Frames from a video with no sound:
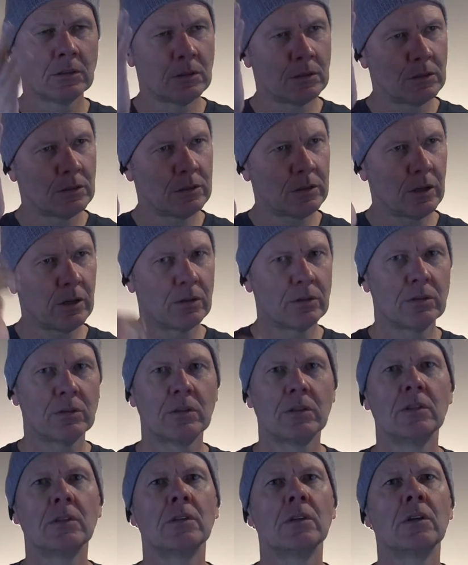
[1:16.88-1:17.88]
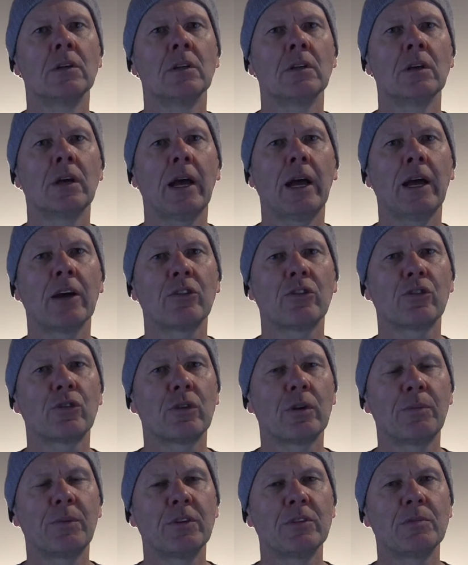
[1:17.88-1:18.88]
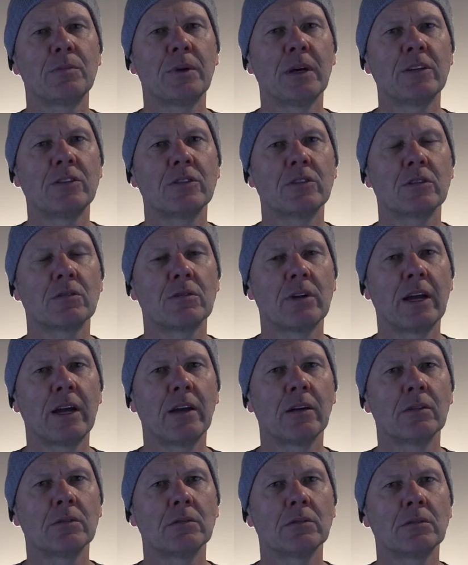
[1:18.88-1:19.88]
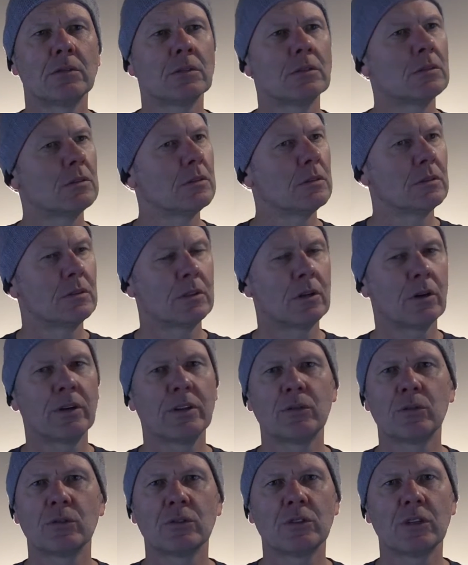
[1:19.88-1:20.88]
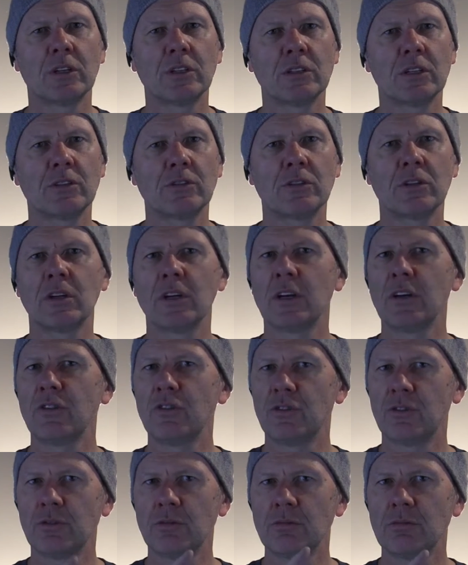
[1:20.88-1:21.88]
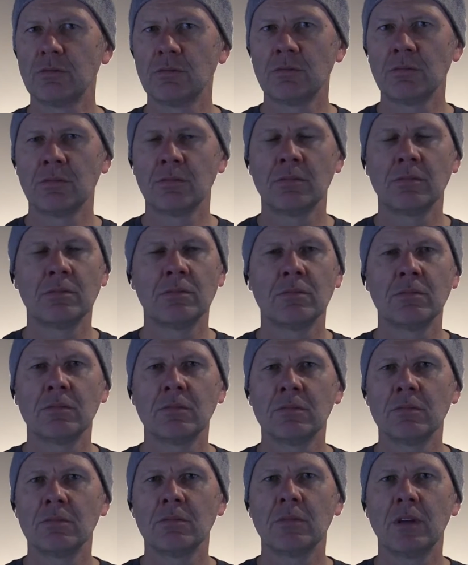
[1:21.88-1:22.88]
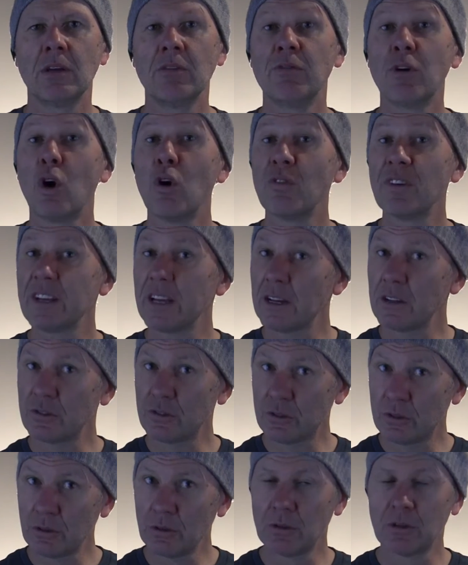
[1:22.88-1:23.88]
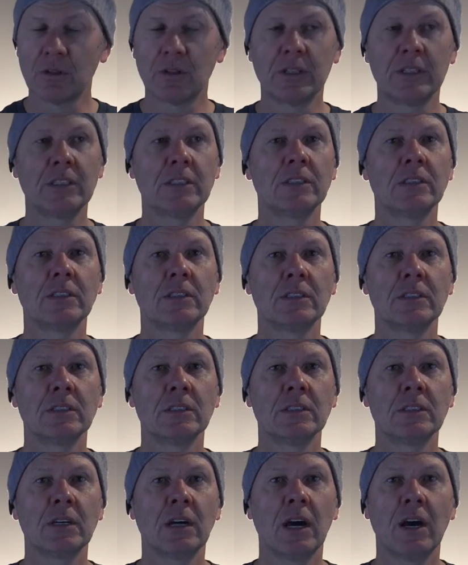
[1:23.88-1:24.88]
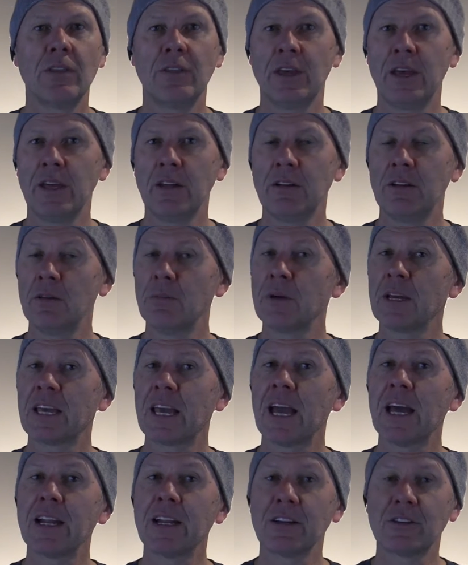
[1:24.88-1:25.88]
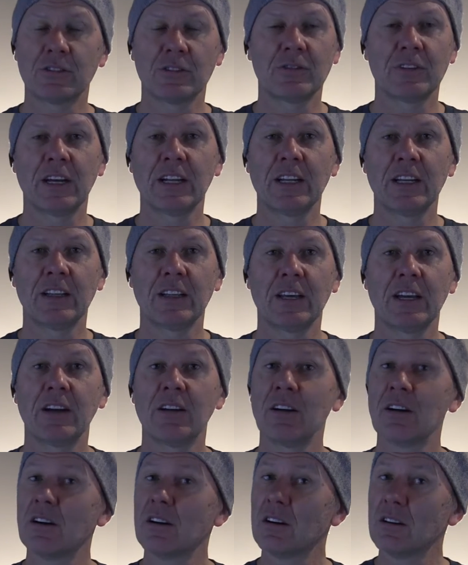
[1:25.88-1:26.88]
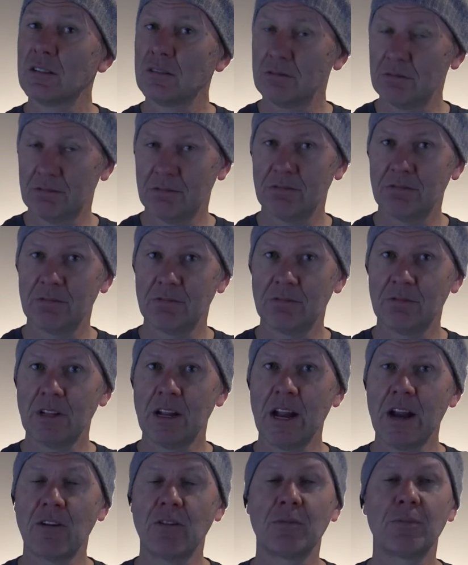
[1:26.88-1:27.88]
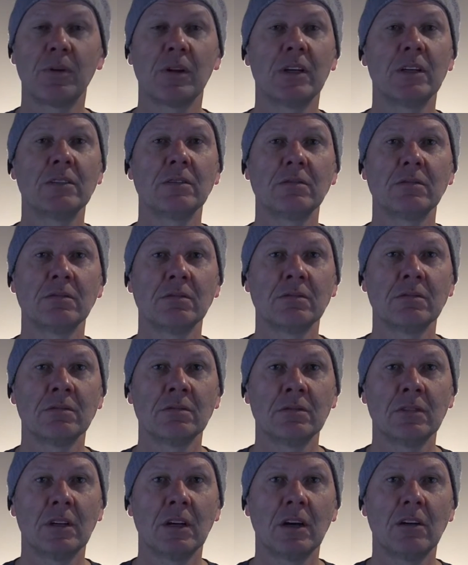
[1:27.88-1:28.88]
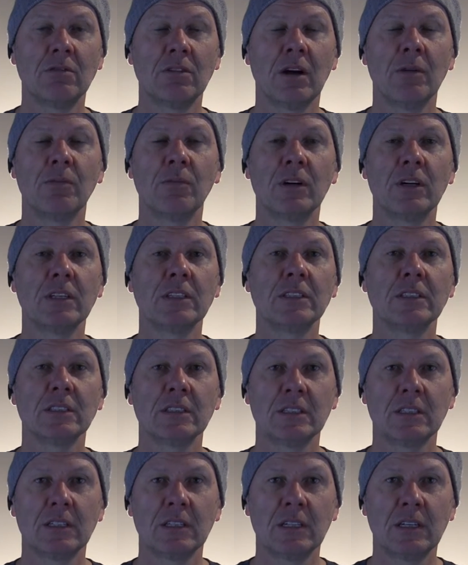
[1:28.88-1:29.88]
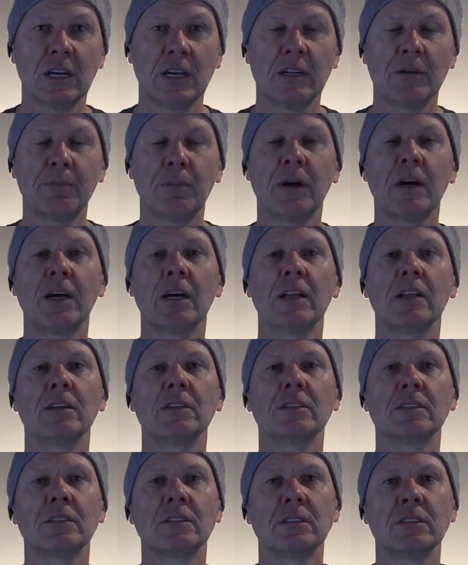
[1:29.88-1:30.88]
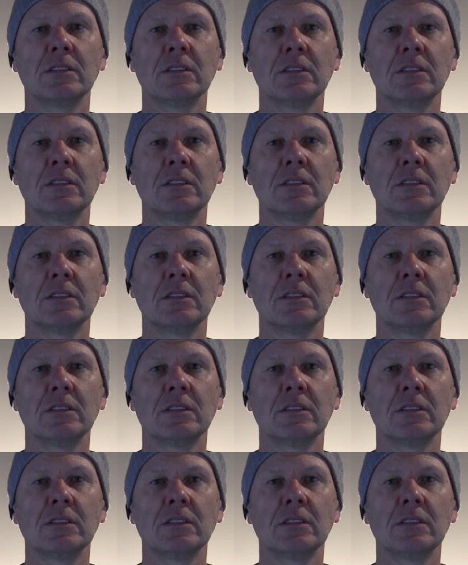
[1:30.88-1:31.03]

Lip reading: So our trip is based around going to a certain destination, evolving our story, and then the mechanics of getting there are an aeroplane, a runway, and a pilot.